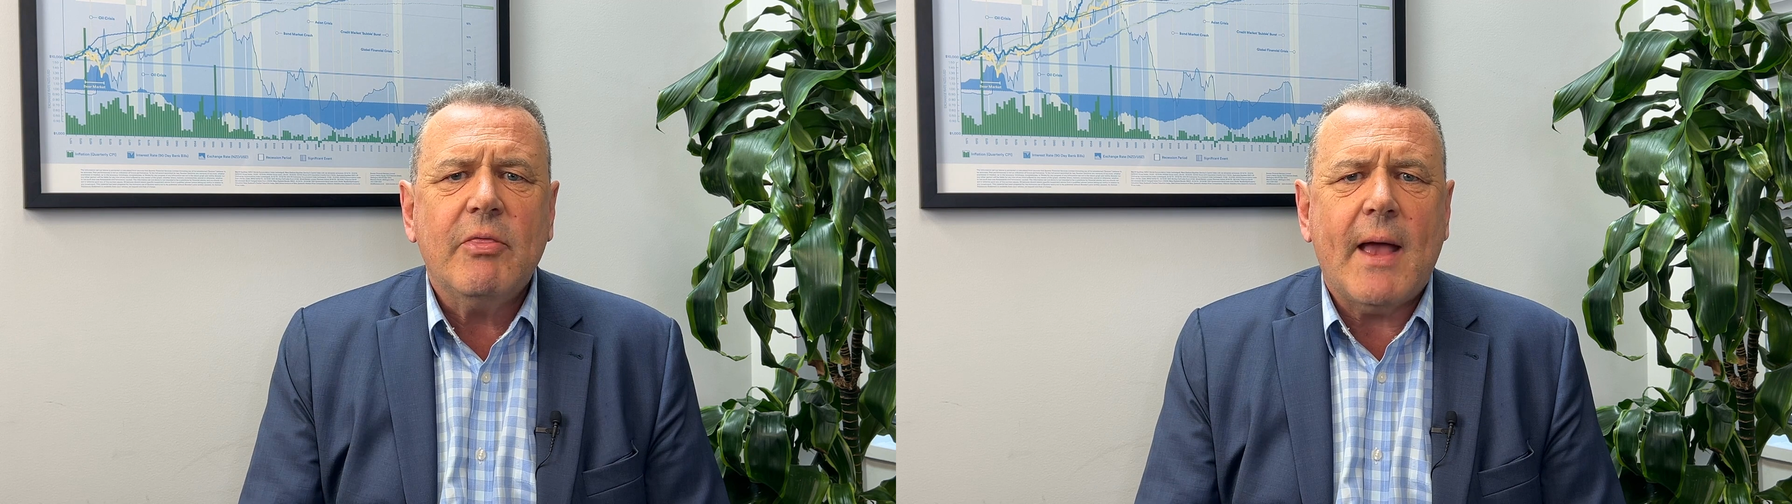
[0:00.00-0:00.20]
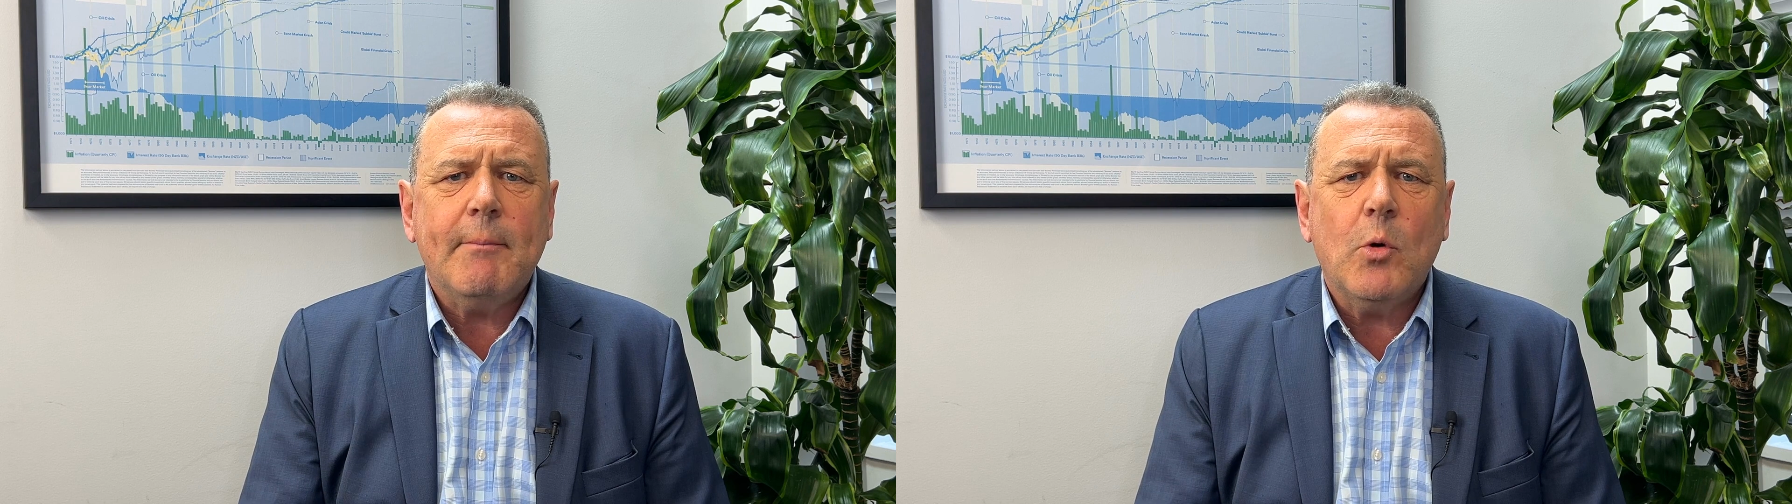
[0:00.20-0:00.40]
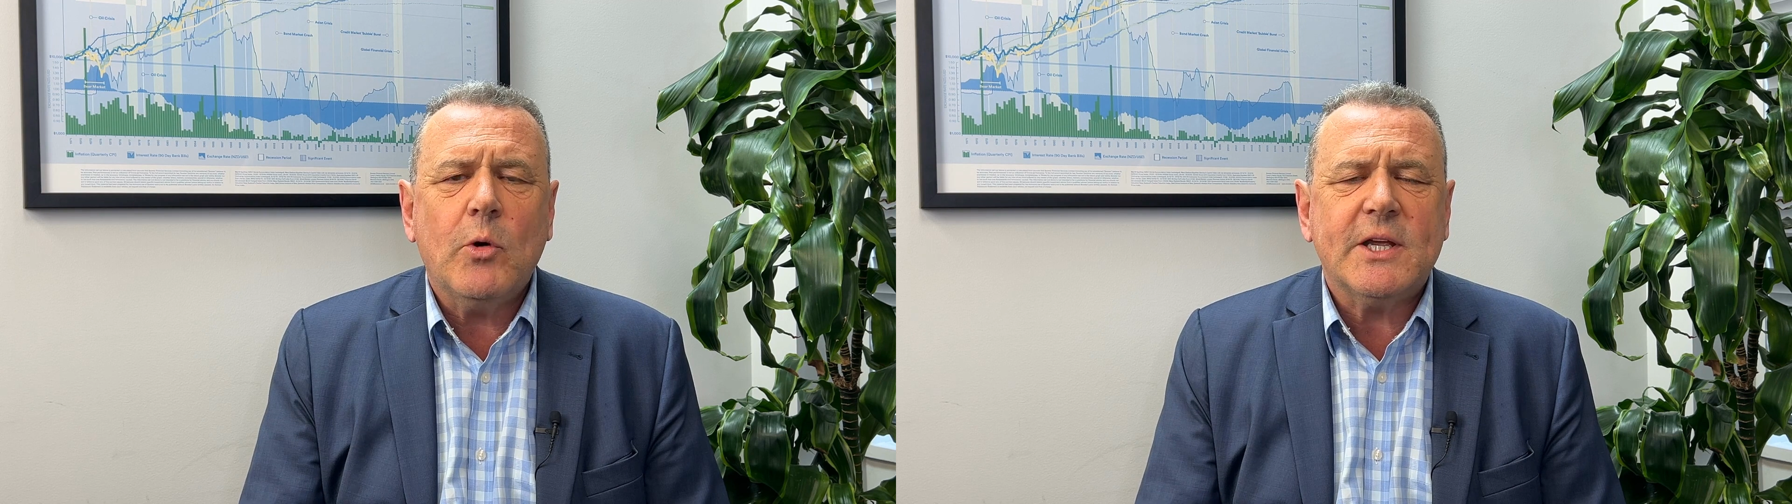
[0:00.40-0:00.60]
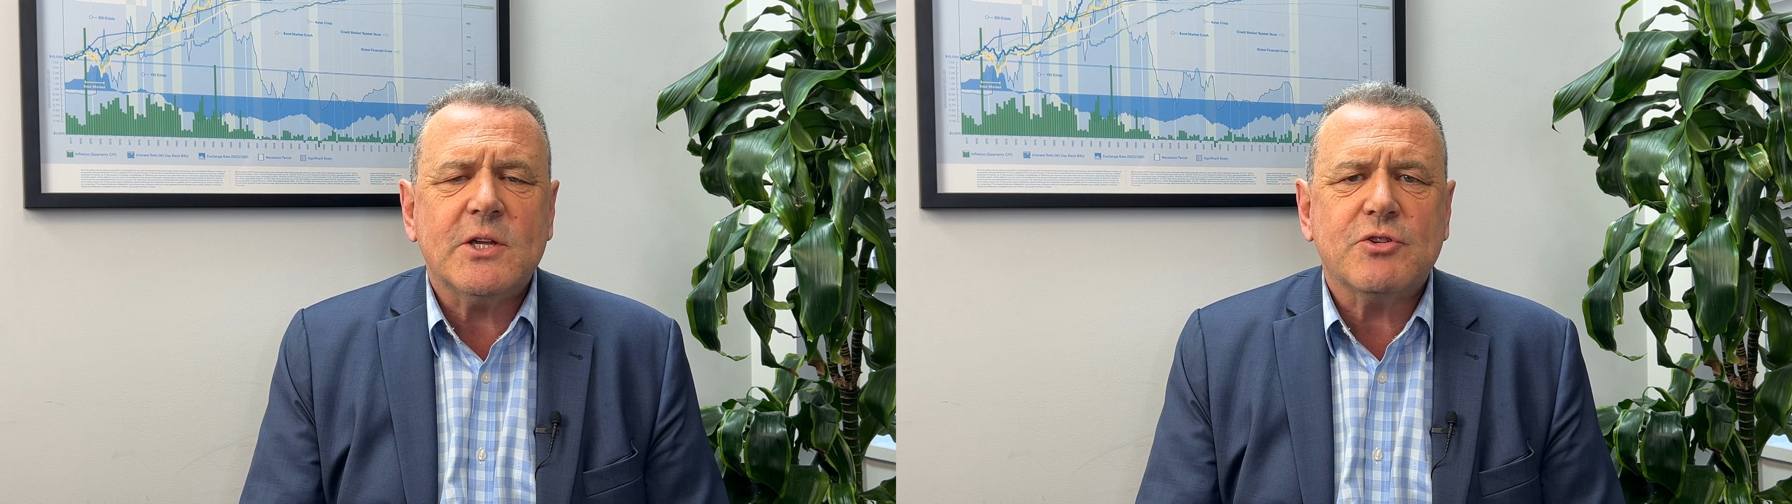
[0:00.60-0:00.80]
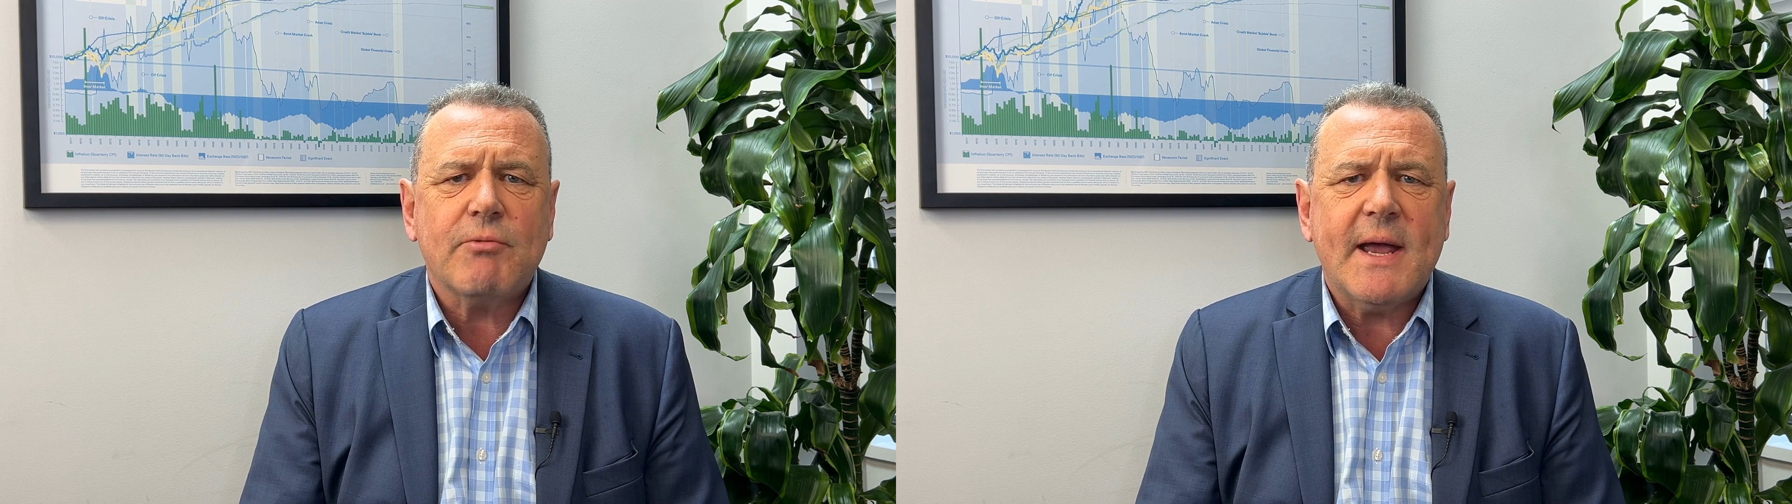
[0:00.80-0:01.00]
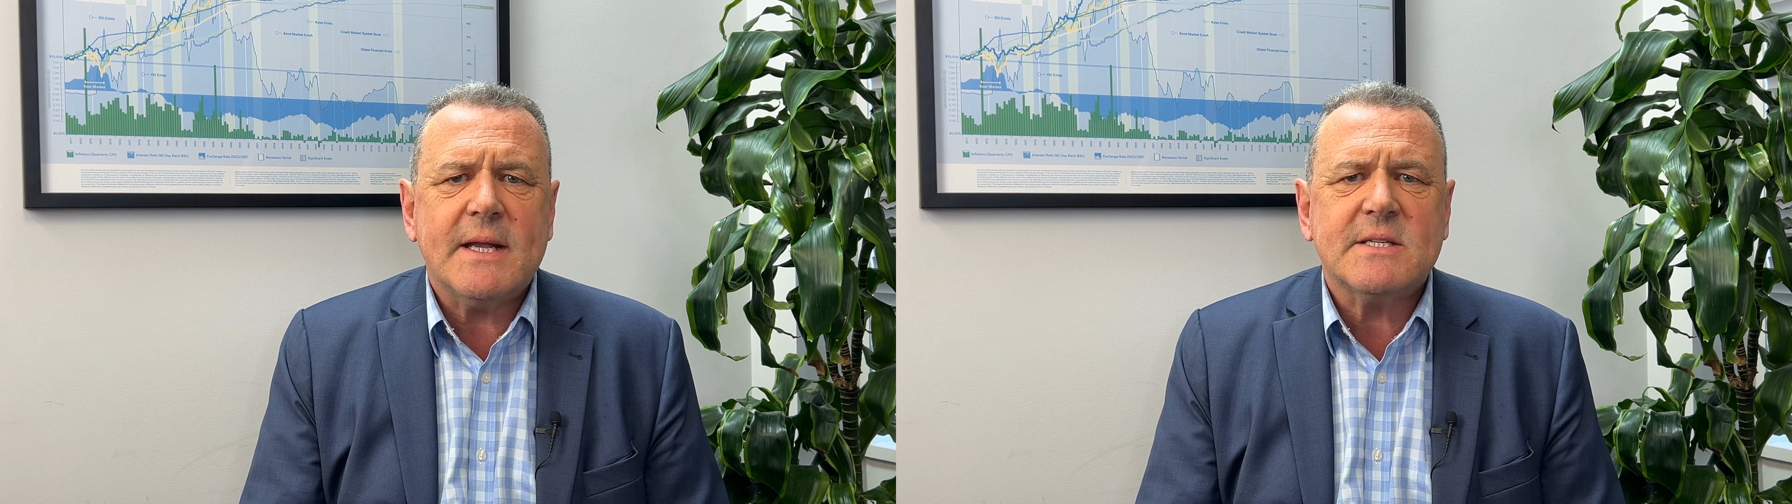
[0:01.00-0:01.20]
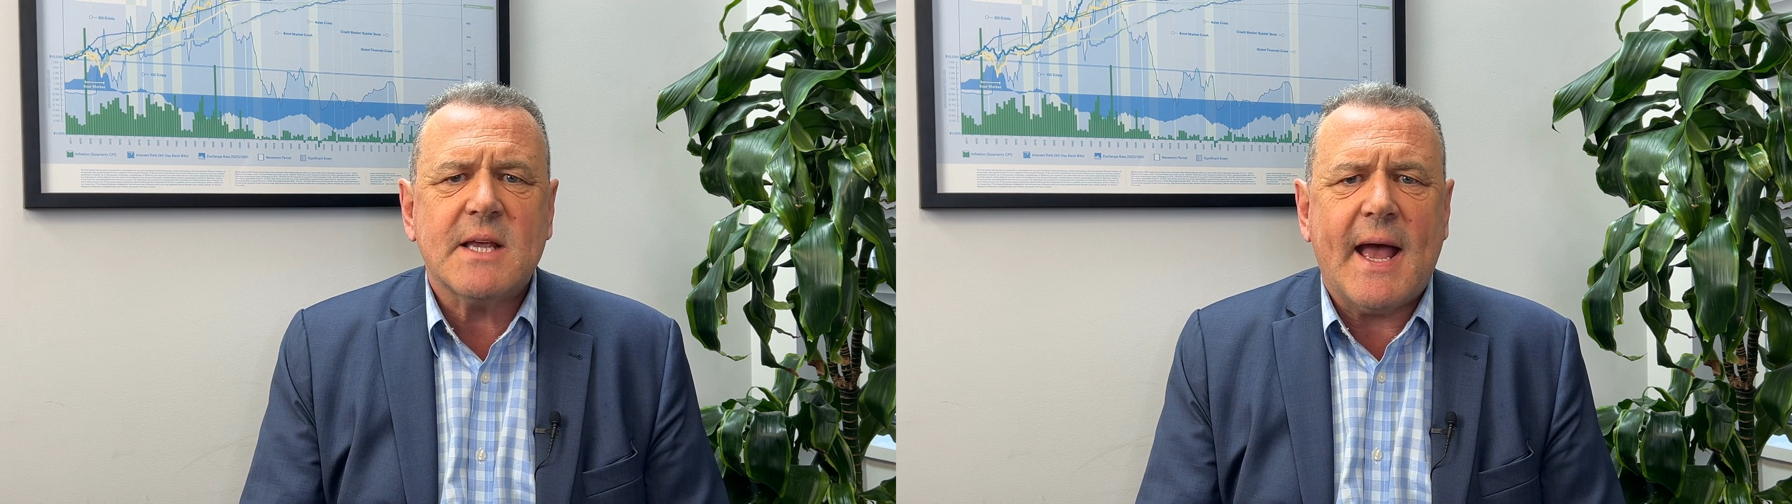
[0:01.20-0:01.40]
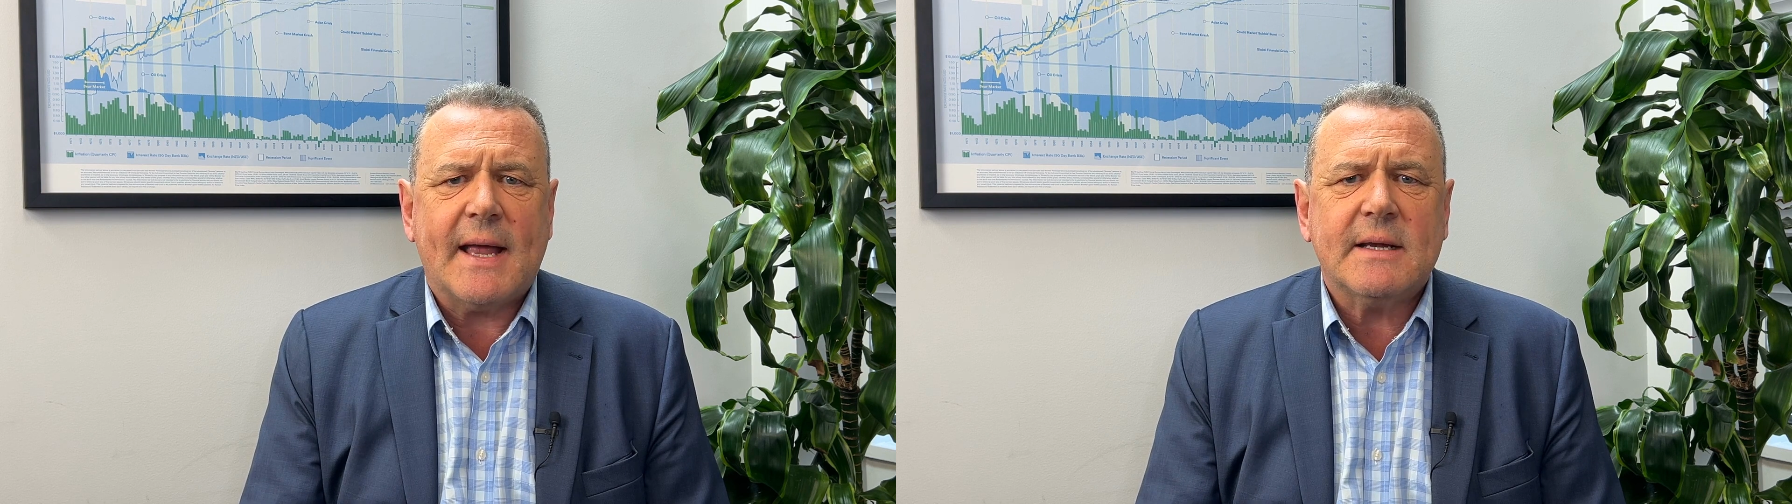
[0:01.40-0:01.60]
their mortgage rates
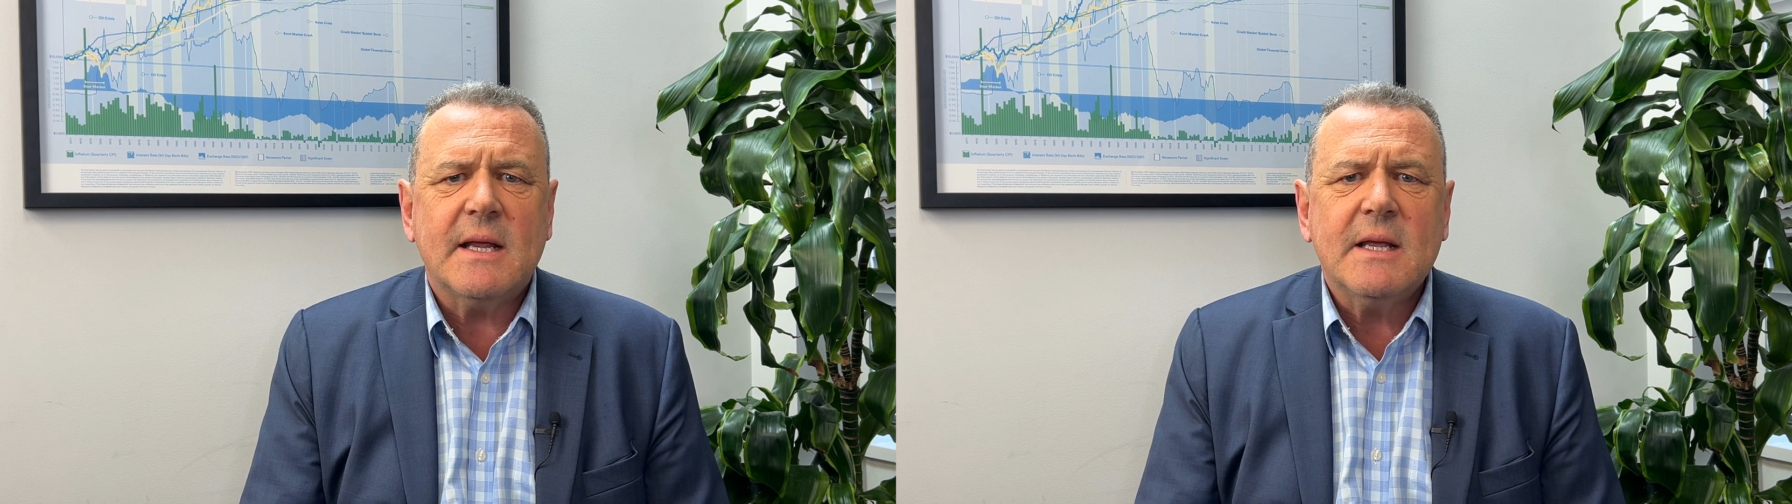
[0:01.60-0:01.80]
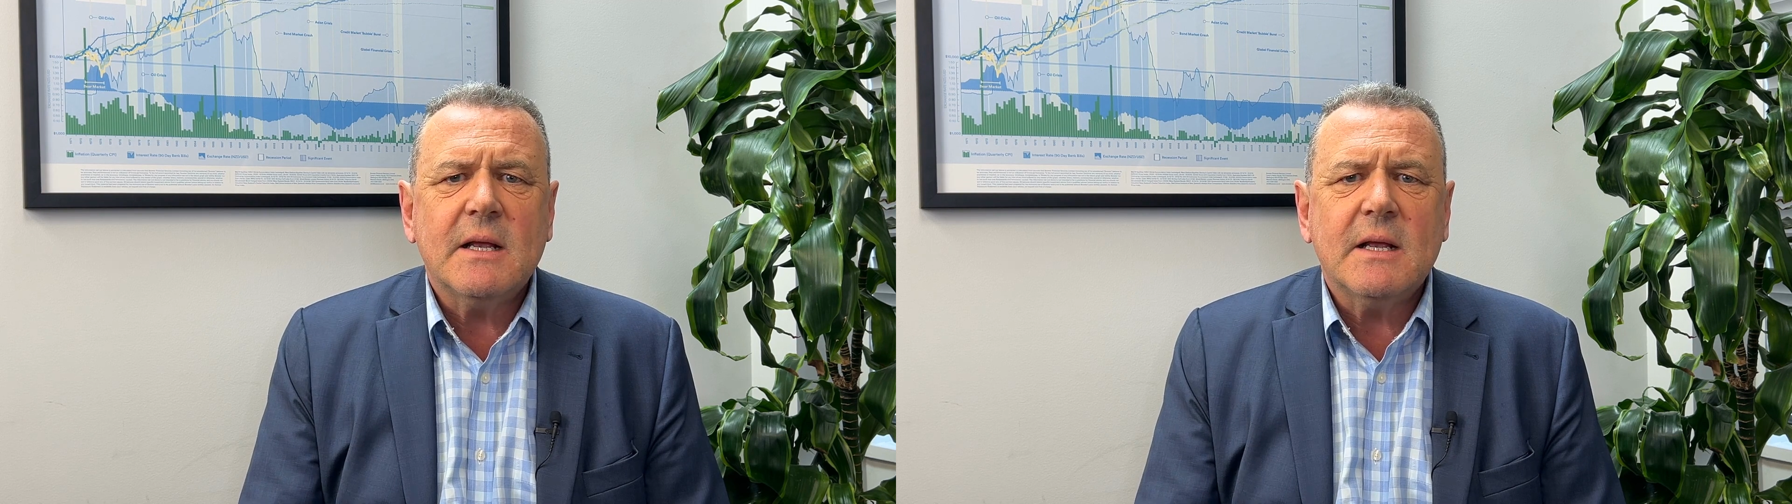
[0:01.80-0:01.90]
at